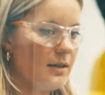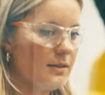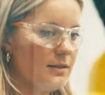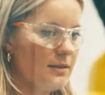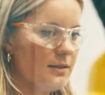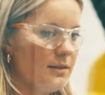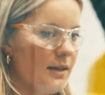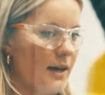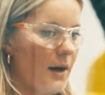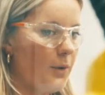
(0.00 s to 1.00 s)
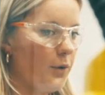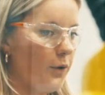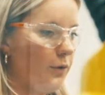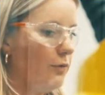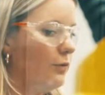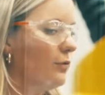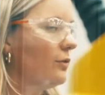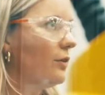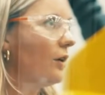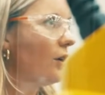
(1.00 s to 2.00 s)
have or help troubleshoot
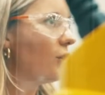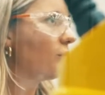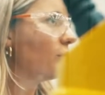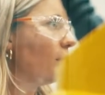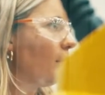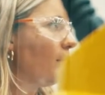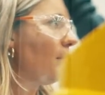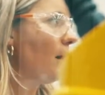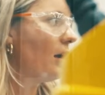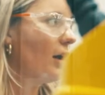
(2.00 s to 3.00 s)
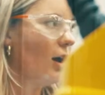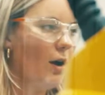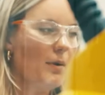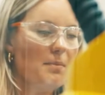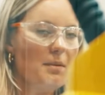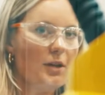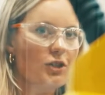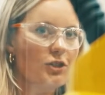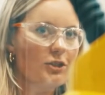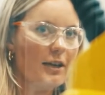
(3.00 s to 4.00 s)
if they have any issues. I try to
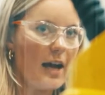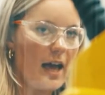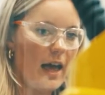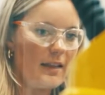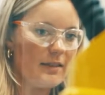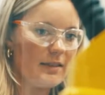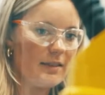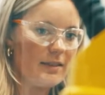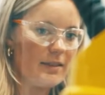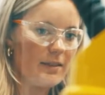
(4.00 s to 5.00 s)
learn more about them than